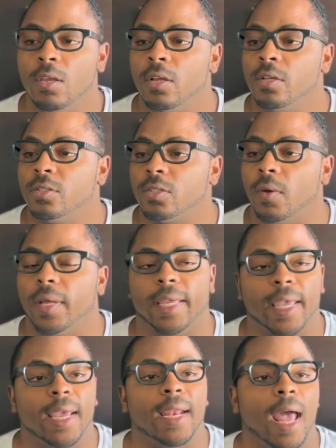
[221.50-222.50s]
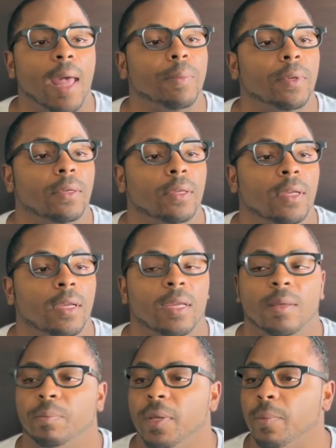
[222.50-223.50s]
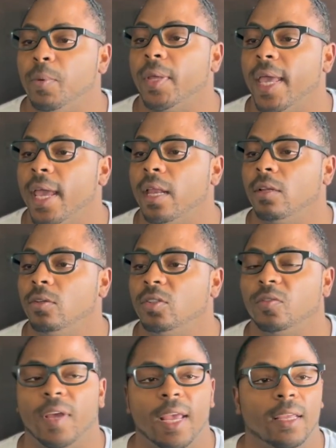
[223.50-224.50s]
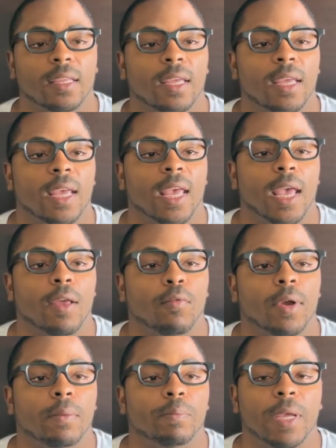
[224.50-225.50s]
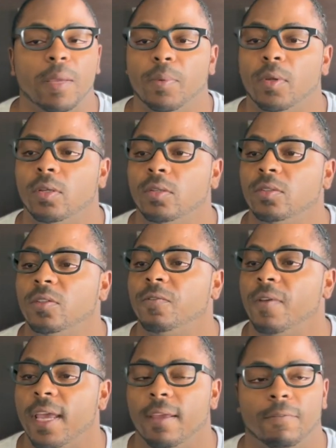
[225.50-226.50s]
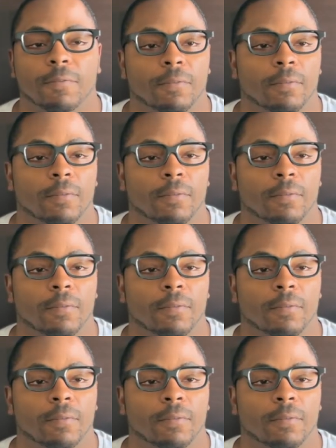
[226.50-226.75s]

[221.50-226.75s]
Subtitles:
So it can't happen. People can lose faith. And when people lose faith,